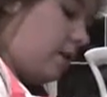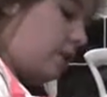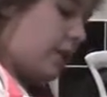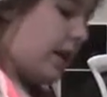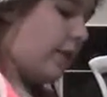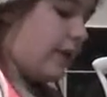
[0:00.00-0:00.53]

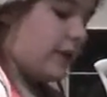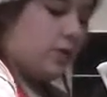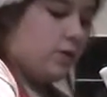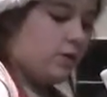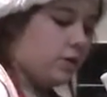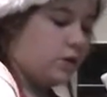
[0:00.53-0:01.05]
So now that's
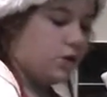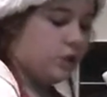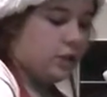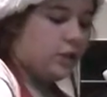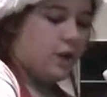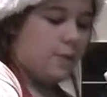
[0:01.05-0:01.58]
too
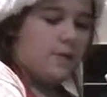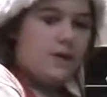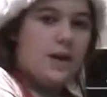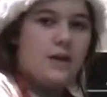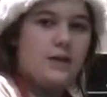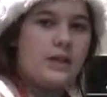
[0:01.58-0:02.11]
stodgy, so come over
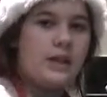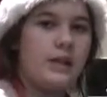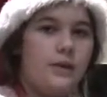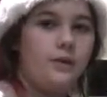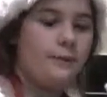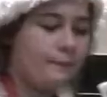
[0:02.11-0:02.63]
here a second.